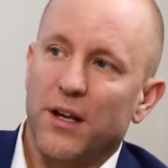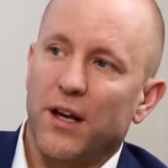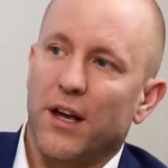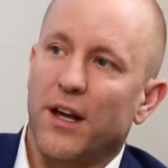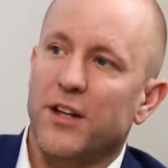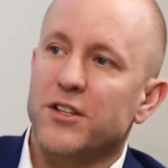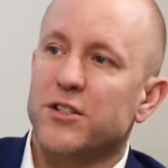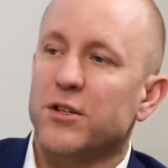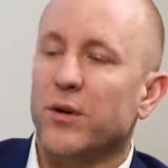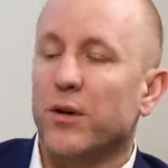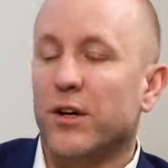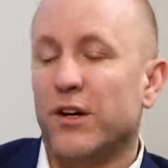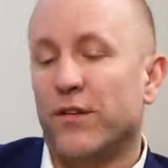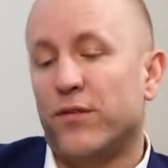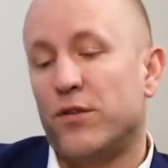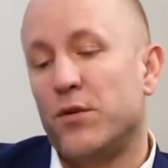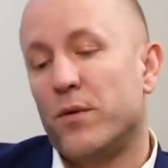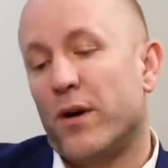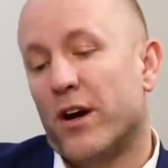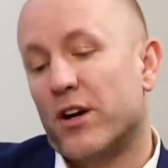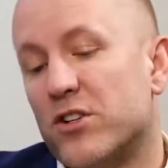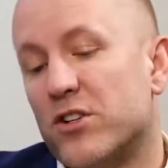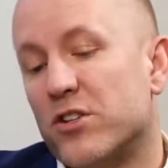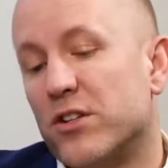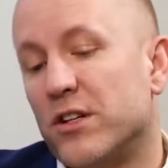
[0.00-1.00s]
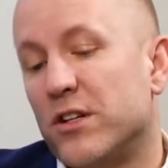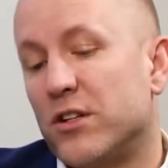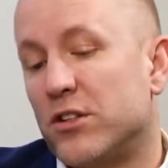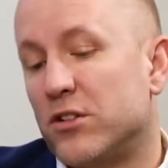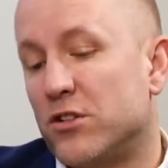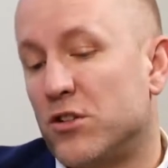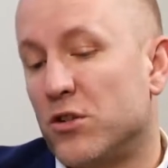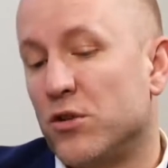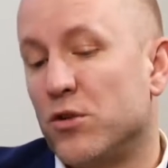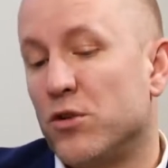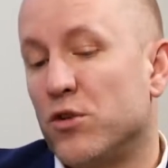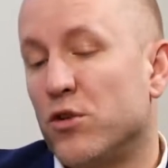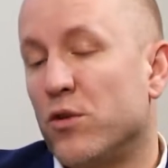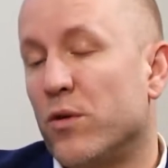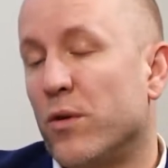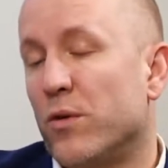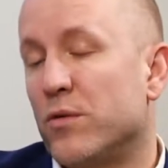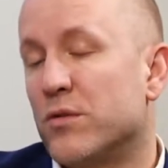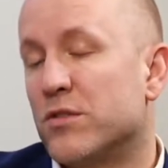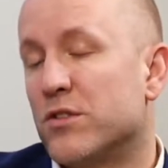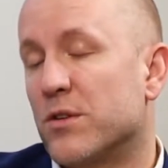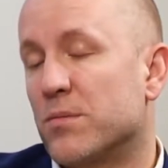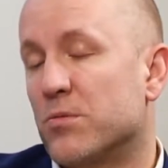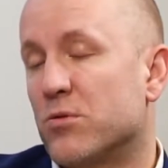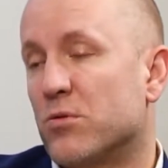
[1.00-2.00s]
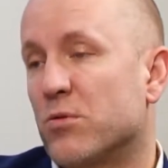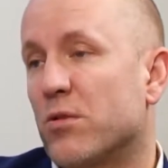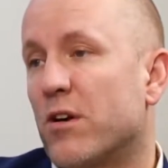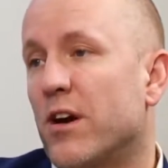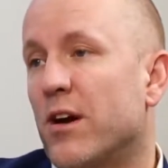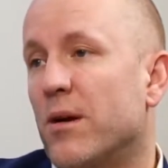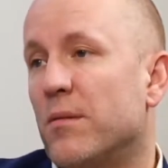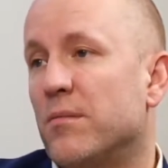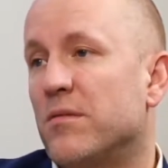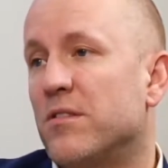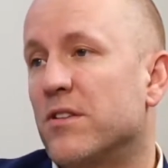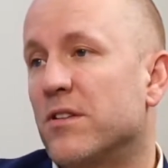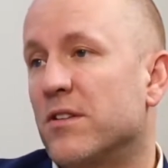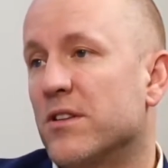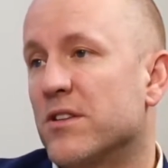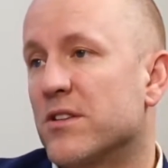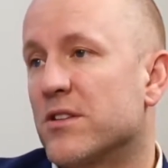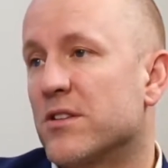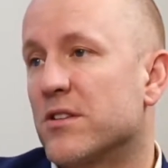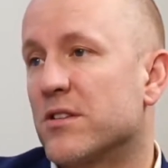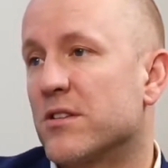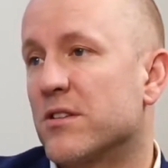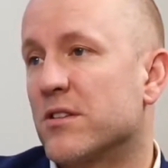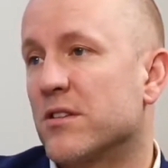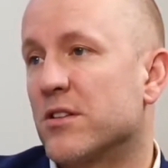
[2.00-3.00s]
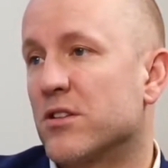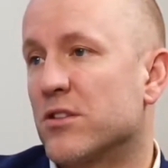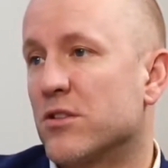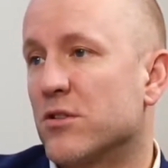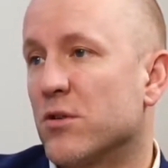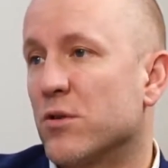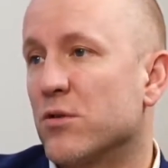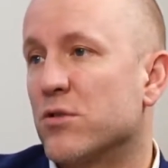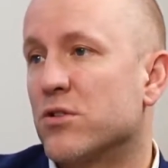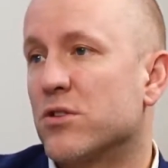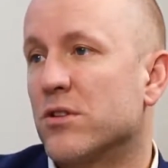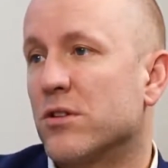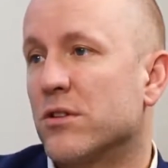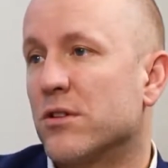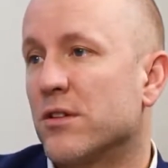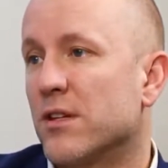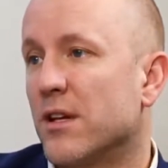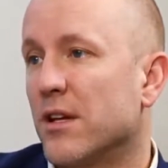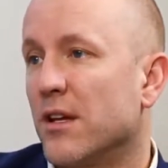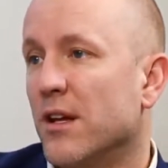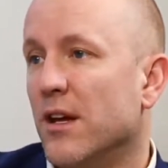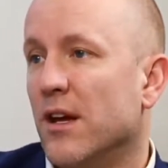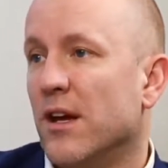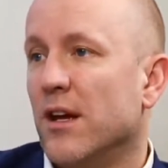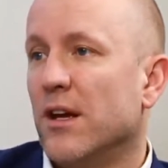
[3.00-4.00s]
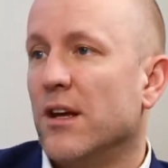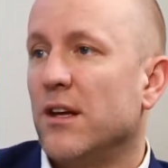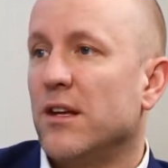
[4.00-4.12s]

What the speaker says: And so if actually do subscribe to this notion that